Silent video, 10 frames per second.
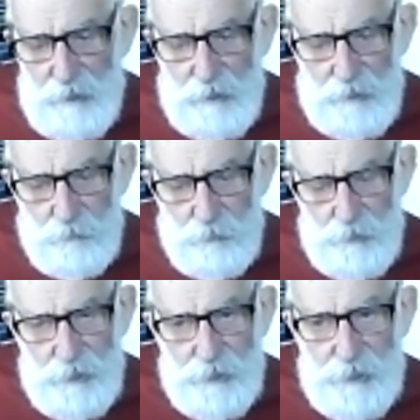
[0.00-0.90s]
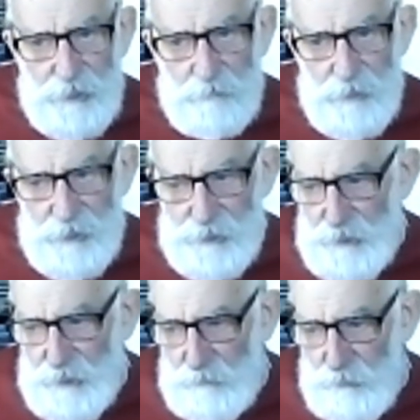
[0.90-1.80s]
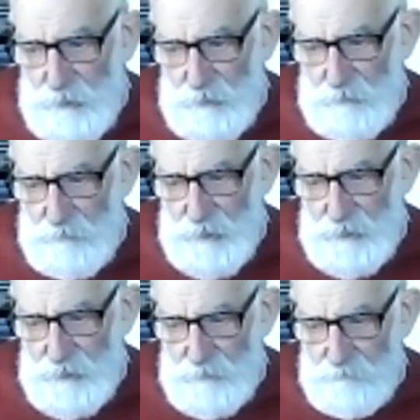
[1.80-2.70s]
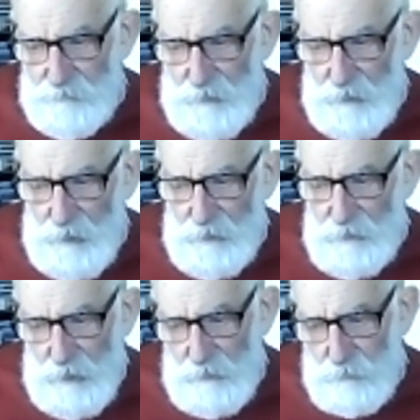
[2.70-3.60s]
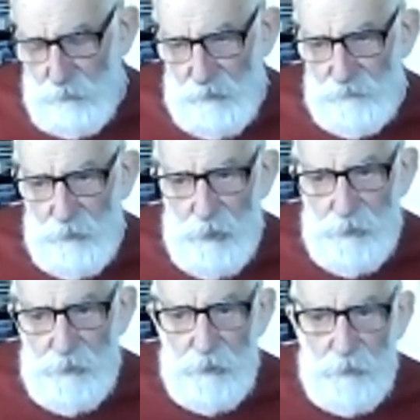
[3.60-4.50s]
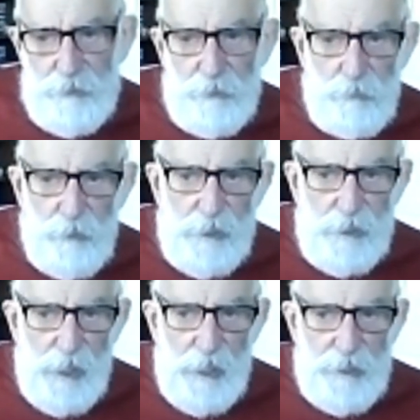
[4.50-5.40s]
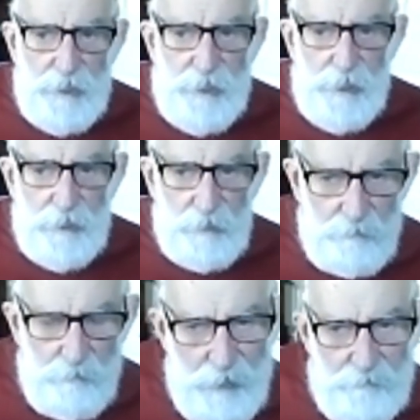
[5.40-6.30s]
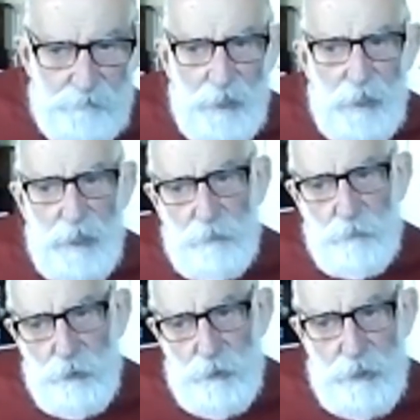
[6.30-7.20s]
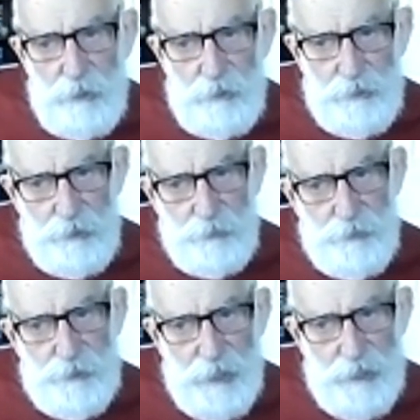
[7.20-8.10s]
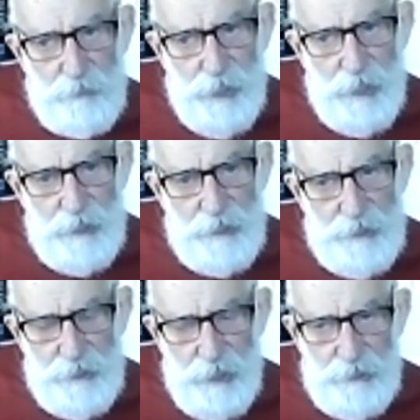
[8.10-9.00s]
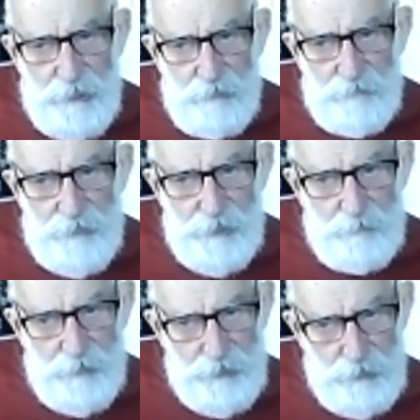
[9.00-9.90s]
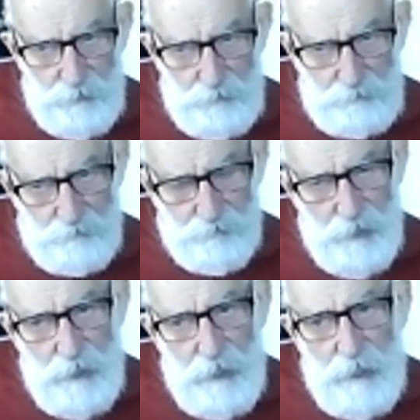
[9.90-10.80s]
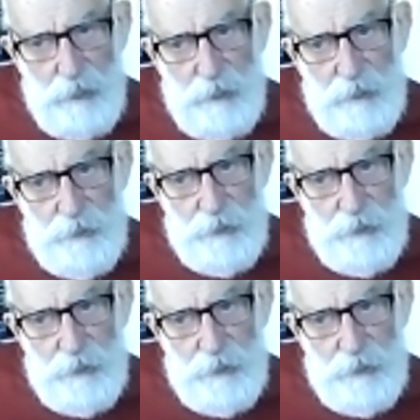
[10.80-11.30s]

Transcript: I wouldn't dismiss it. I wouldn't be. If you're going to use a word, ideal, I would not use that with any sense of dismissal. You